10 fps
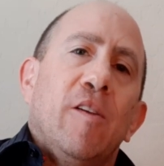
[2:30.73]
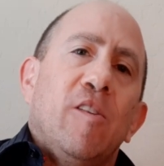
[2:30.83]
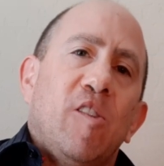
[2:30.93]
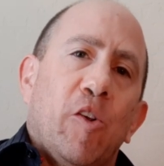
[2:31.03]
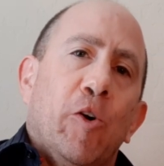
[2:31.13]

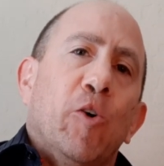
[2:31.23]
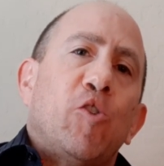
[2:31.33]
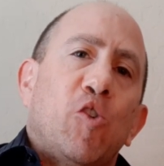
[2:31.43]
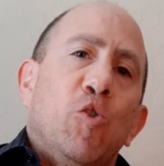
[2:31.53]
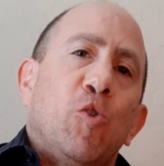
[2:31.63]
0,
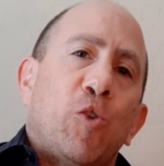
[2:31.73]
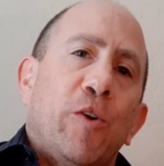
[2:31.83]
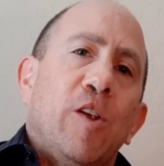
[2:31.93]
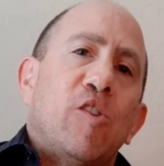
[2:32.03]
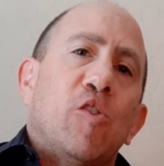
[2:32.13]
2,
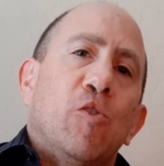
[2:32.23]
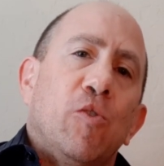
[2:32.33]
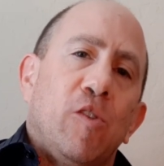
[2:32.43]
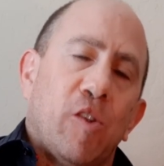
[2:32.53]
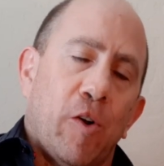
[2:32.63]
3, 2,
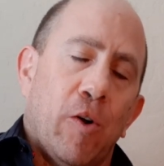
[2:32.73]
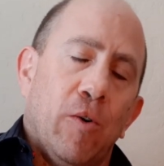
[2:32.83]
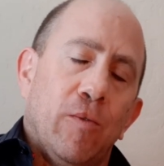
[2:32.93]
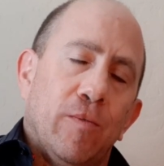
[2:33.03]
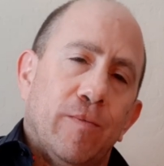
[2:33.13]

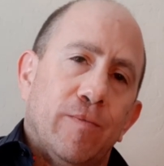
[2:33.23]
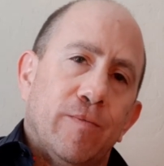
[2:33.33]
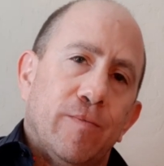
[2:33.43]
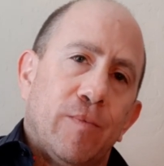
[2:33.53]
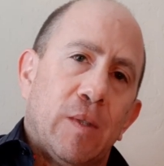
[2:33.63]

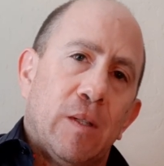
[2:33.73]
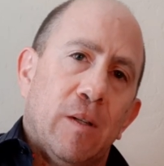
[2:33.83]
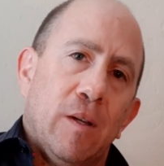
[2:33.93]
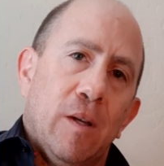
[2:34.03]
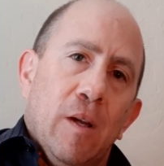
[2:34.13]

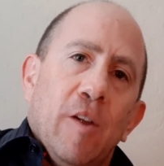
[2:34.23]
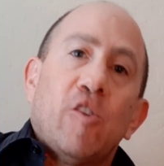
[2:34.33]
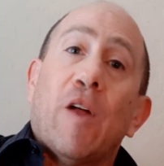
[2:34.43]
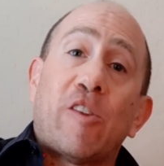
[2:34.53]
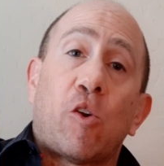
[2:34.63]
0.
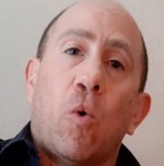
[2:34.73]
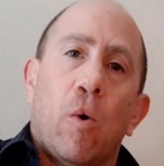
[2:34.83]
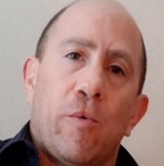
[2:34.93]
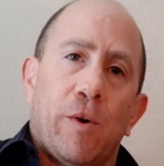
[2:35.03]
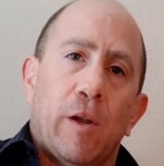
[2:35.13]
So that's the
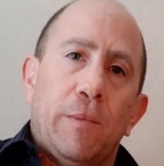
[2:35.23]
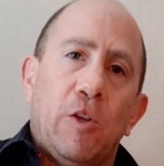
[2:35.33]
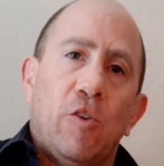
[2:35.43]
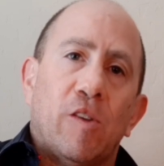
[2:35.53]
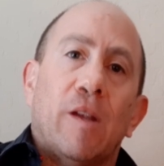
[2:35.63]
chord we're going to be
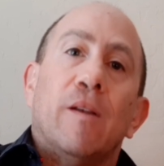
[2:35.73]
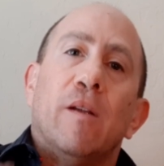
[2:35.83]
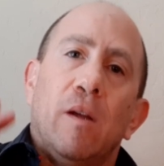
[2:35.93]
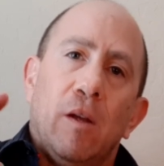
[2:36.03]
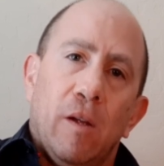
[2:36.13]
using.
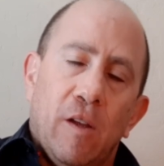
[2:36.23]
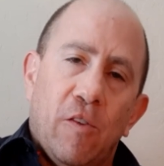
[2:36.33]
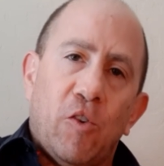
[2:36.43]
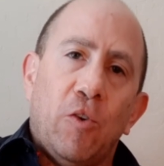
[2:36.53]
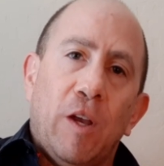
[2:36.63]

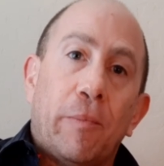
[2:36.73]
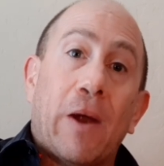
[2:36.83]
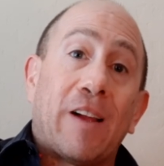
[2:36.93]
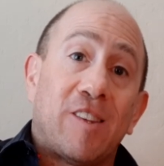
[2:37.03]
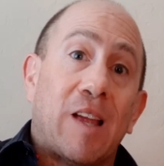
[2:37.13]
If you need to
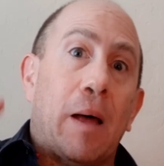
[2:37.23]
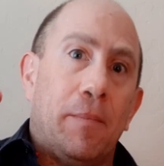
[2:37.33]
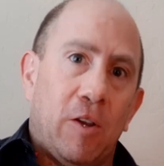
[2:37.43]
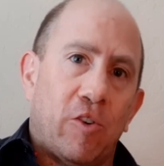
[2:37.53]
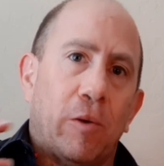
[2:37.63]
practice that,
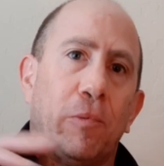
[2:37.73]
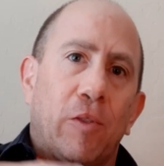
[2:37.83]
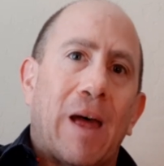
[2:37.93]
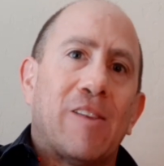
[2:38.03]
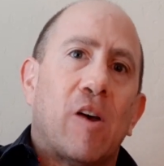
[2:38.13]
make sure to
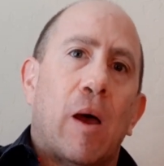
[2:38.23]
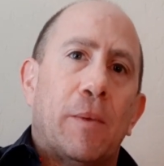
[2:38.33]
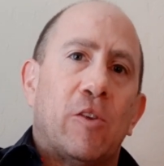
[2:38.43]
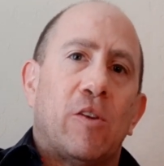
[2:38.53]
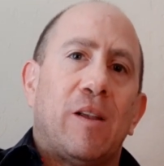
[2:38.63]
put that time
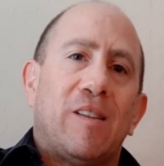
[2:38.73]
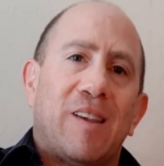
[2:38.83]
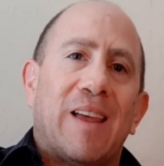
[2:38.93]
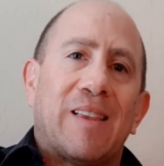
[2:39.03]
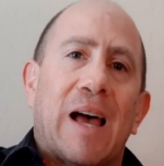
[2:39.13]
in to
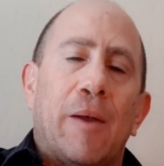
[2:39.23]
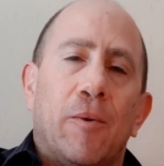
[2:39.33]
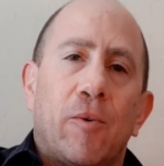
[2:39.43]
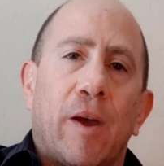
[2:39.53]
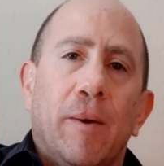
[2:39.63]
get that.
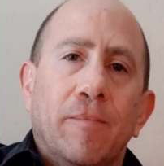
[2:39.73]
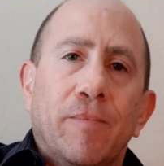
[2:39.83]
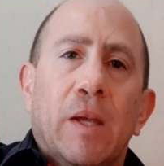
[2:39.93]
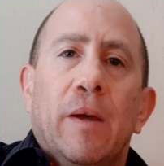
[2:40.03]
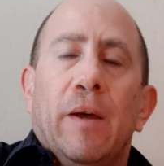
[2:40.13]
Okay?
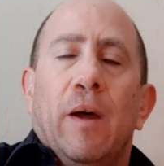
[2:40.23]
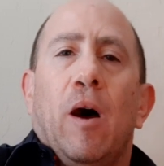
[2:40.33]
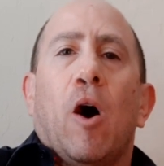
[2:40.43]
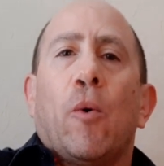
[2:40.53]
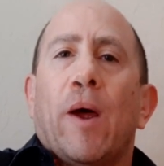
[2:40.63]

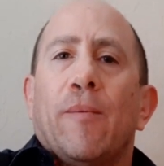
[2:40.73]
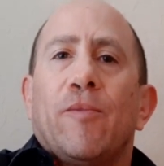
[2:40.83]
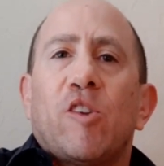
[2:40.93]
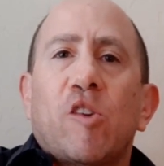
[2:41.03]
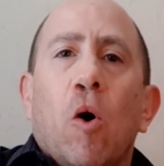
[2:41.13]
All right.
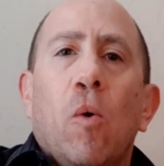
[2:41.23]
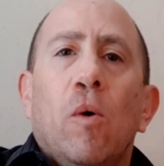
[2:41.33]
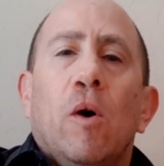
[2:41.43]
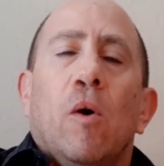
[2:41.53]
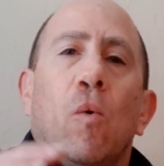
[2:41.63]
So
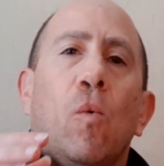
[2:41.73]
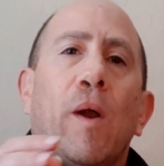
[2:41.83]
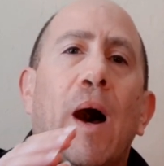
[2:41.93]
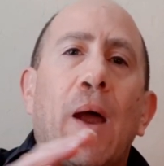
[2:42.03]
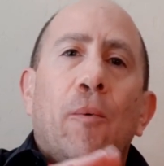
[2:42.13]

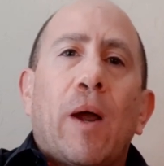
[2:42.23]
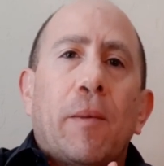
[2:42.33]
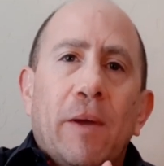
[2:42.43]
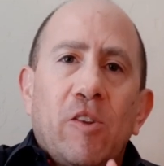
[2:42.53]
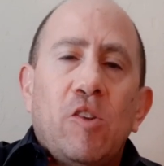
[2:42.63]
what I
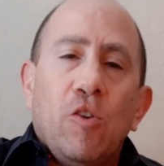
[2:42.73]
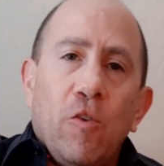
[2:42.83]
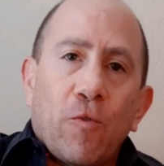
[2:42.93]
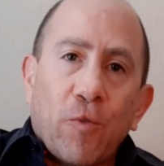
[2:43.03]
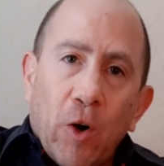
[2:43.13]
recommend to
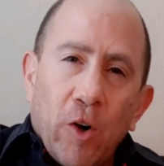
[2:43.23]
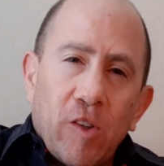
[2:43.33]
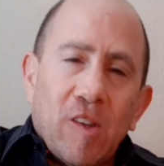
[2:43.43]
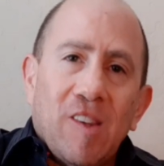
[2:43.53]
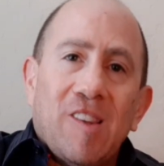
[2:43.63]
you
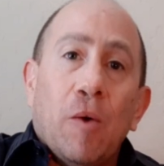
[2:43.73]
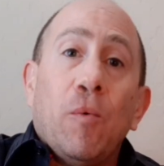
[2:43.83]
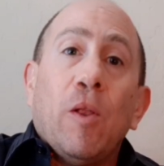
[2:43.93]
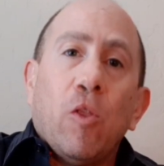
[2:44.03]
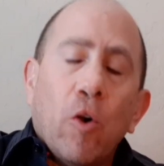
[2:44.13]
first is that
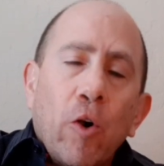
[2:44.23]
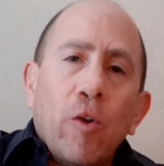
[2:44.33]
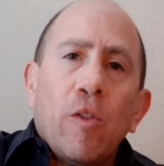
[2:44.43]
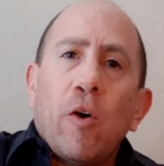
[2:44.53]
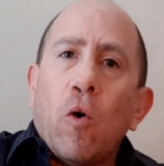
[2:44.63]
we
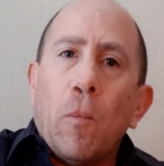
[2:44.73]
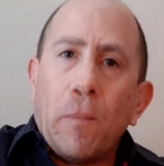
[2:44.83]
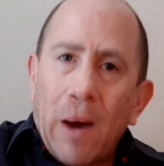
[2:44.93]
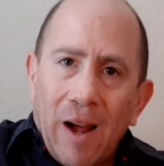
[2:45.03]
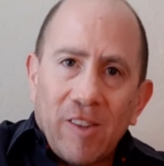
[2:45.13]
learn the
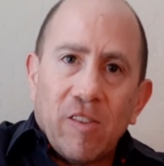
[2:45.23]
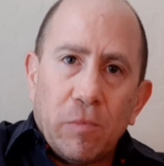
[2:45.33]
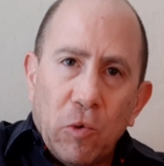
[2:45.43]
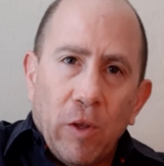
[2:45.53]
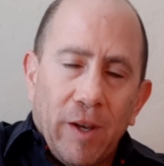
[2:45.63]
compas
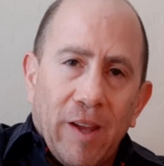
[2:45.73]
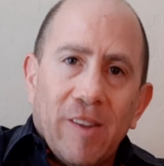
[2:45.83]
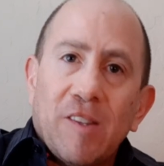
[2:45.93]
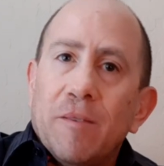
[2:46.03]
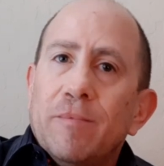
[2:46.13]
of
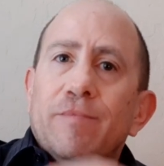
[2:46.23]
Bulerias.